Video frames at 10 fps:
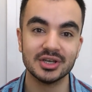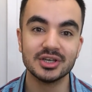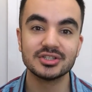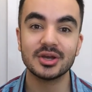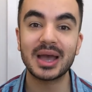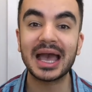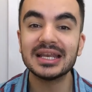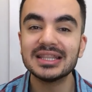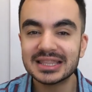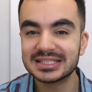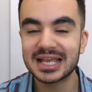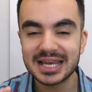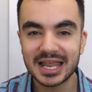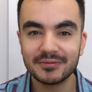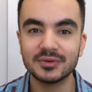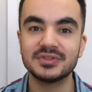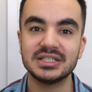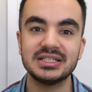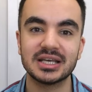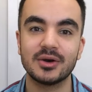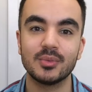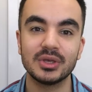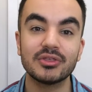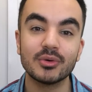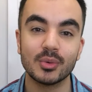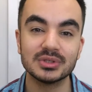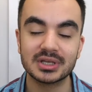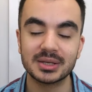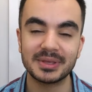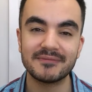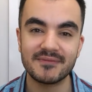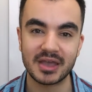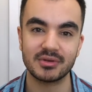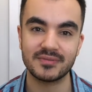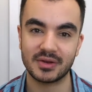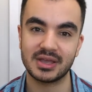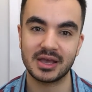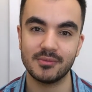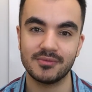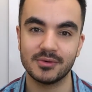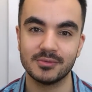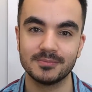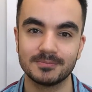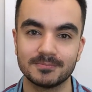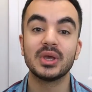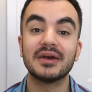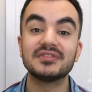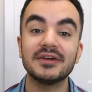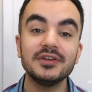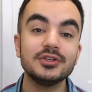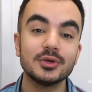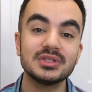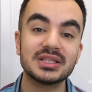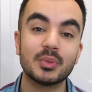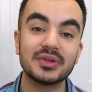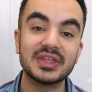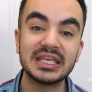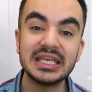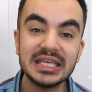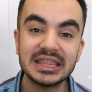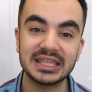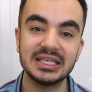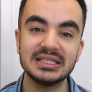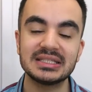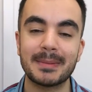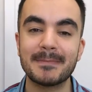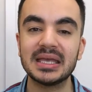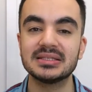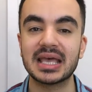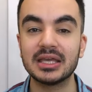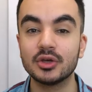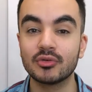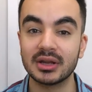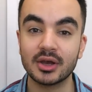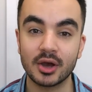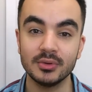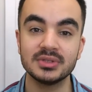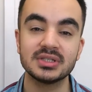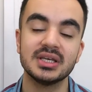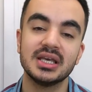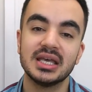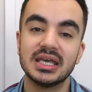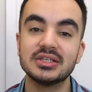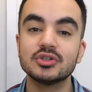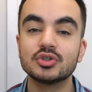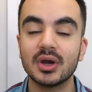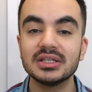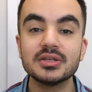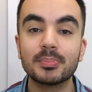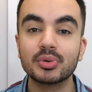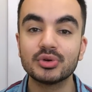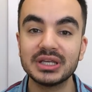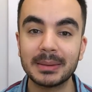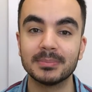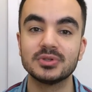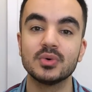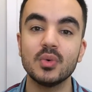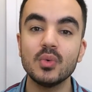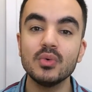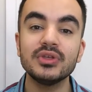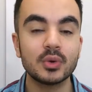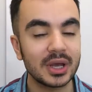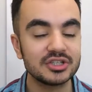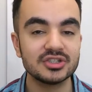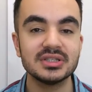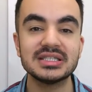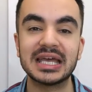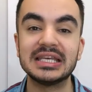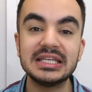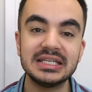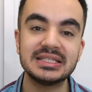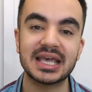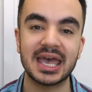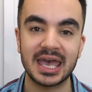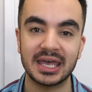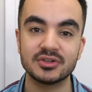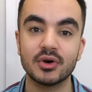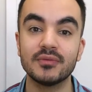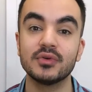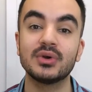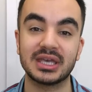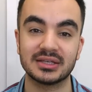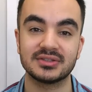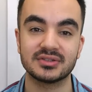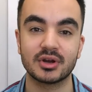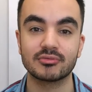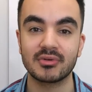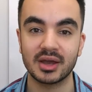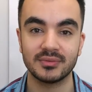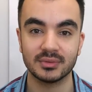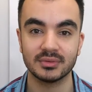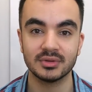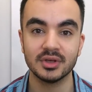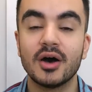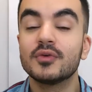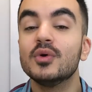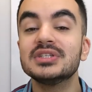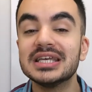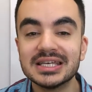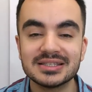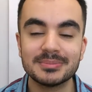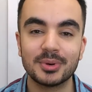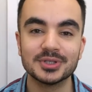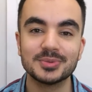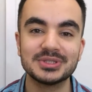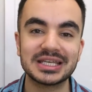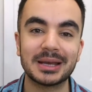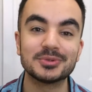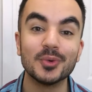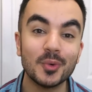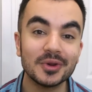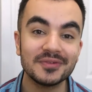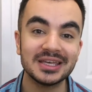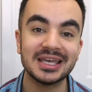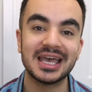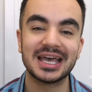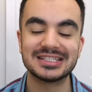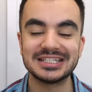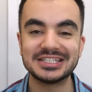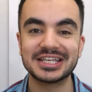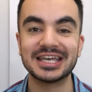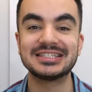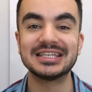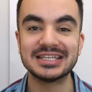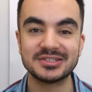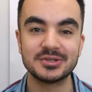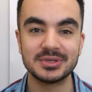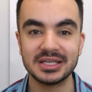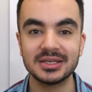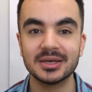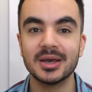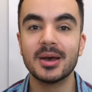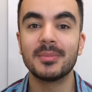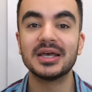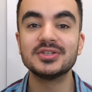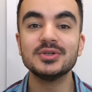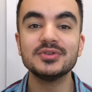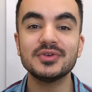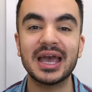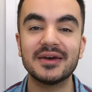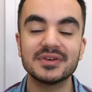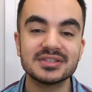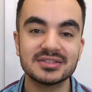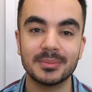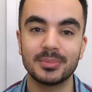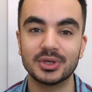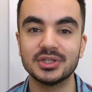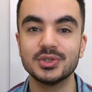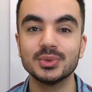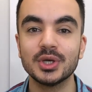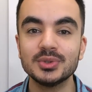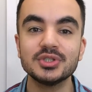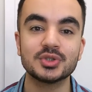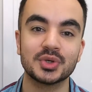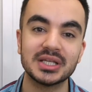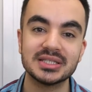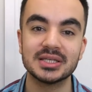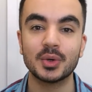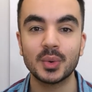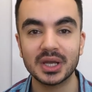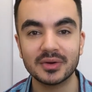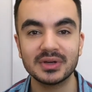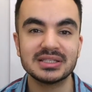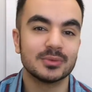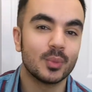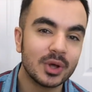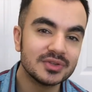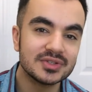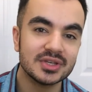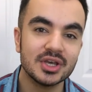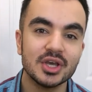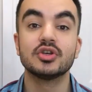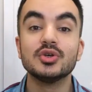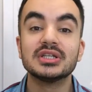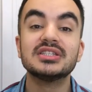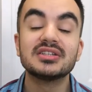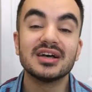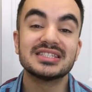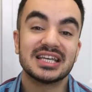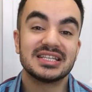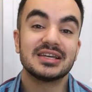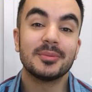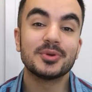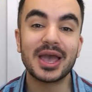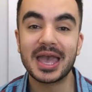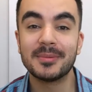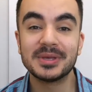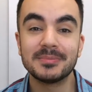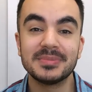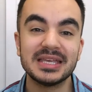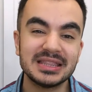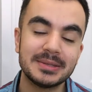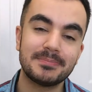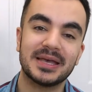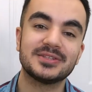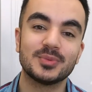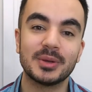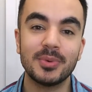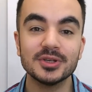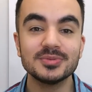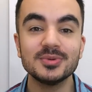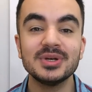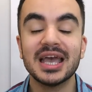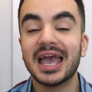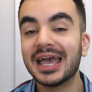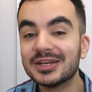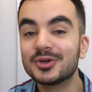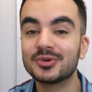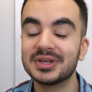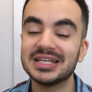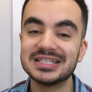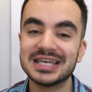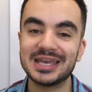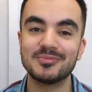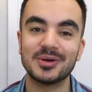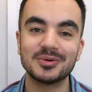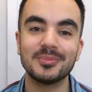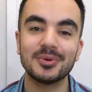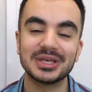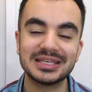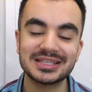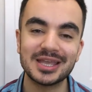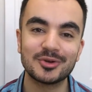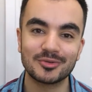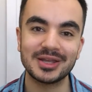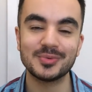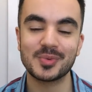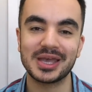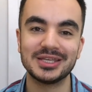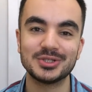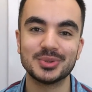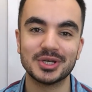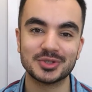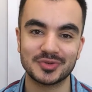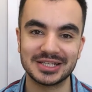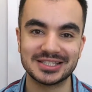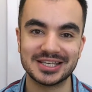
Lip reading: So adding this level of detail we thought was going to be very, very helpful. We have definitely noticed that one of the key things that makes a great host is trying to preempt all the questions and needs ahead of your guest's arrival. Of course, it is impossible to capture all of it as each guest is unique, but as soon as you have some bookings, you'll notice trends in queries and wants, so you can start setting up your Airbnb in the best way possible, and creating a welcome book is a great way to address